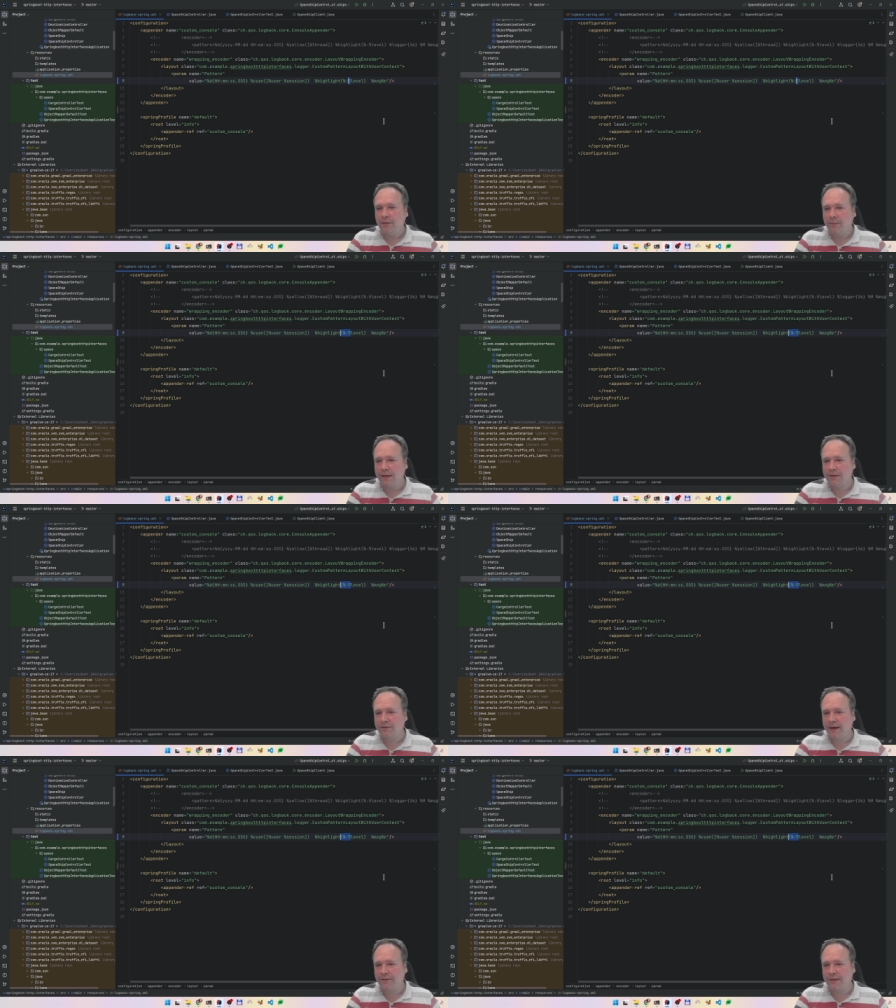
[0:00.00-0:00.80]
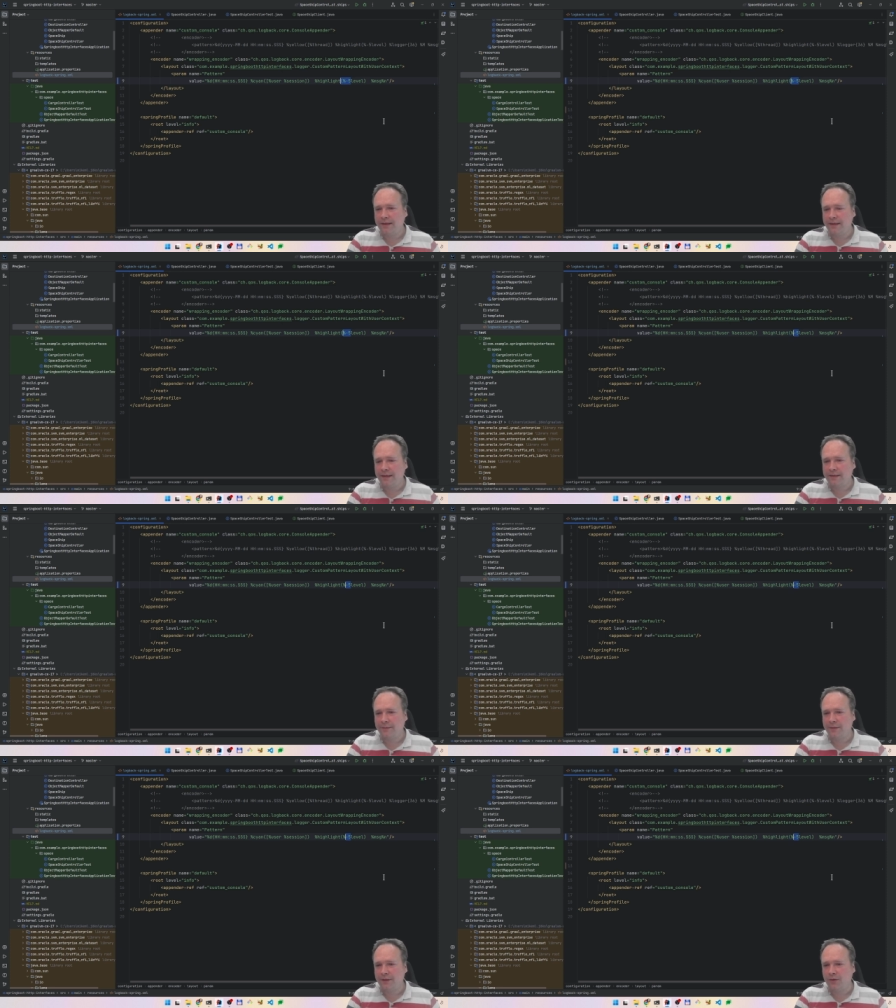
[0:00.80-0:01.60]
Minus five. That has
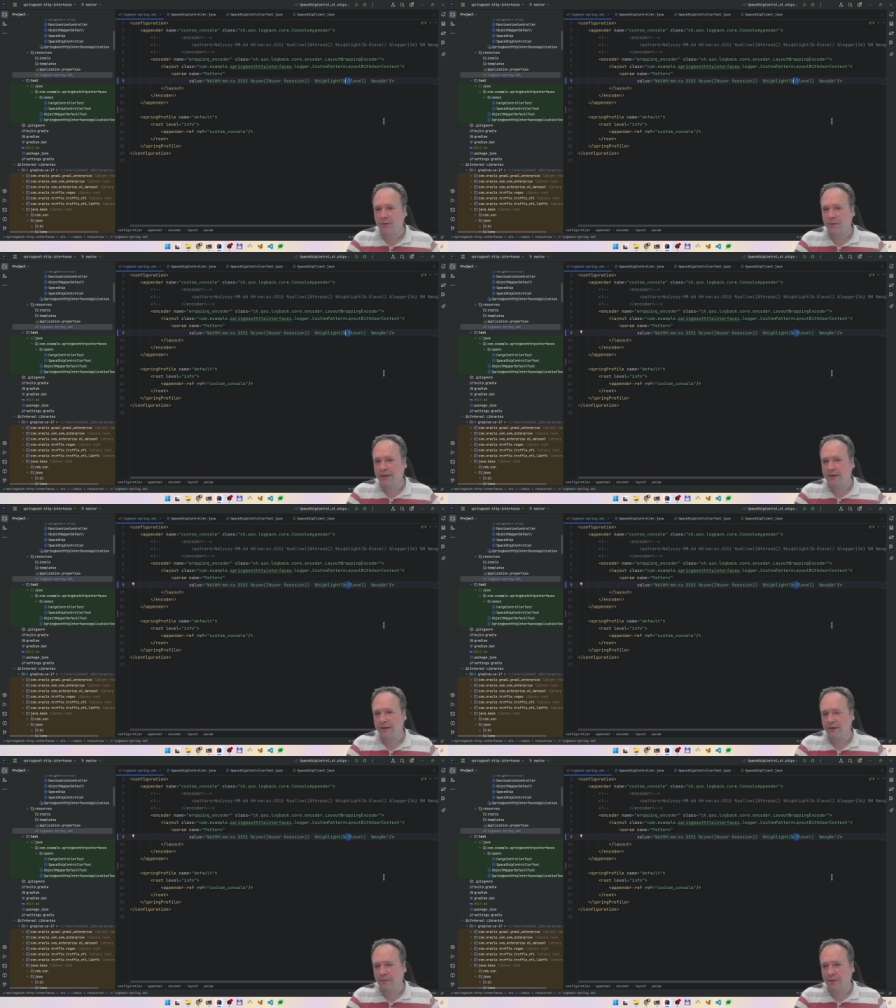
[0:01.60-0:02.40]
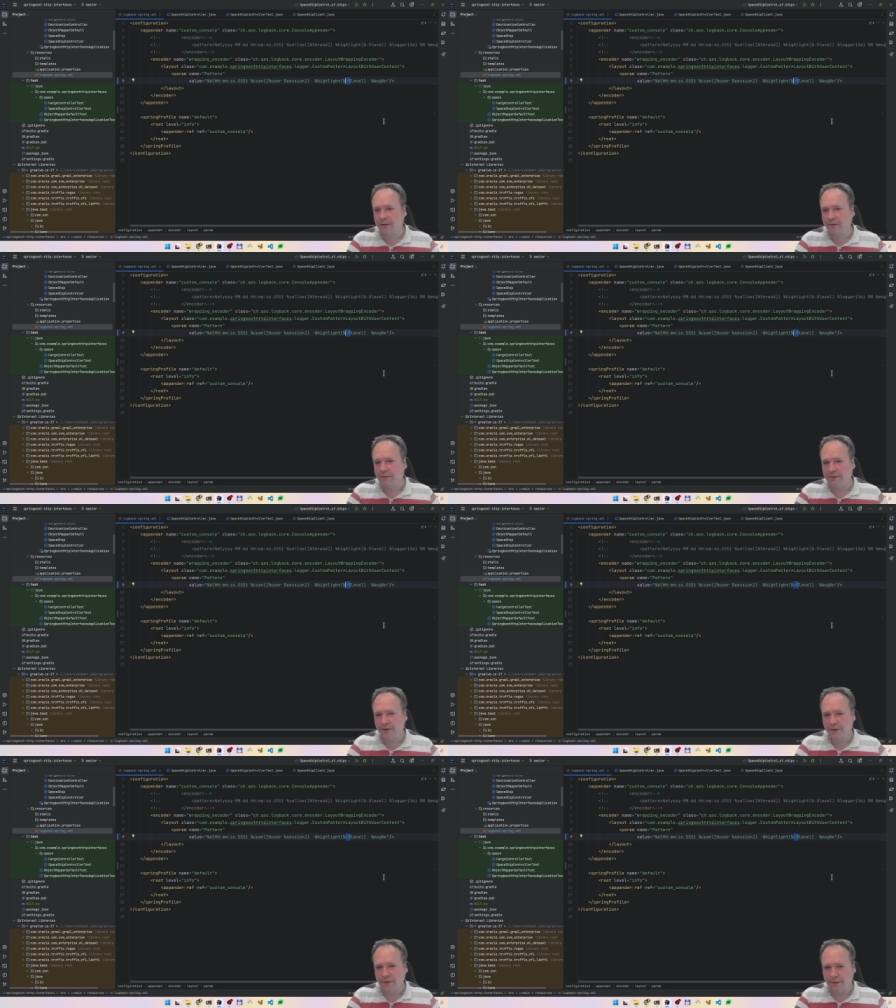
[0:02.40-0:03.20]
something to do with the number of
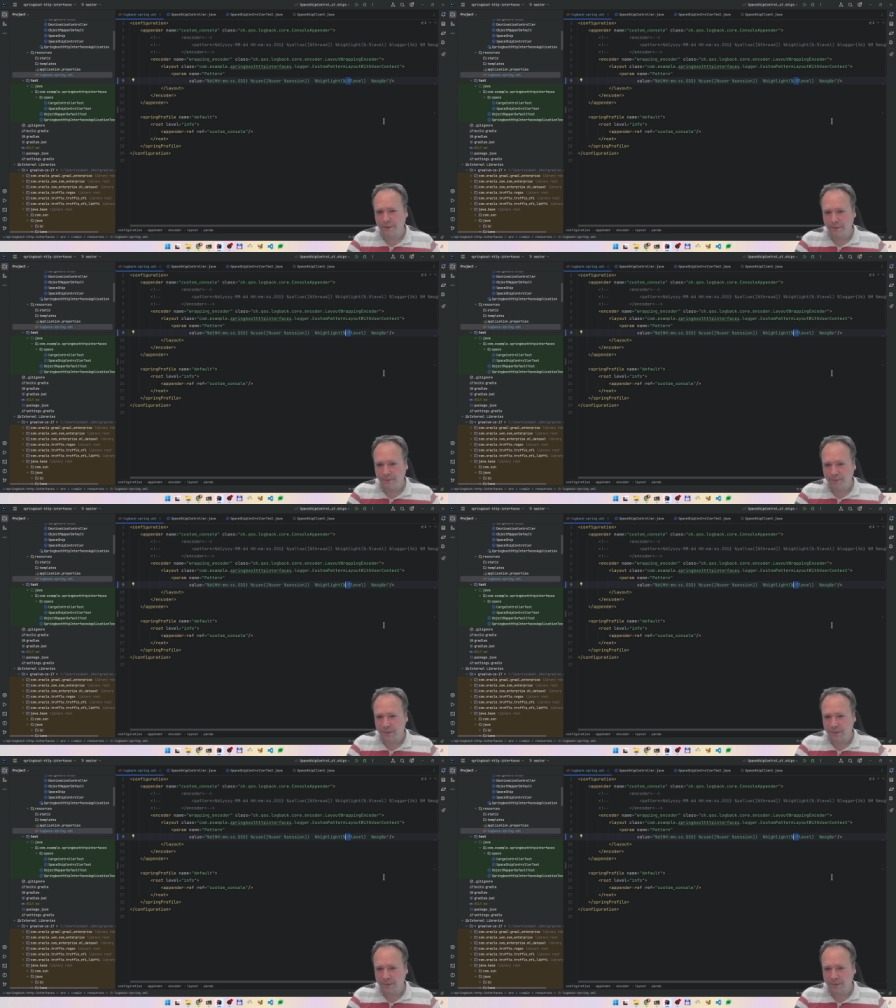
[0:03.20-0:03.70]
uh,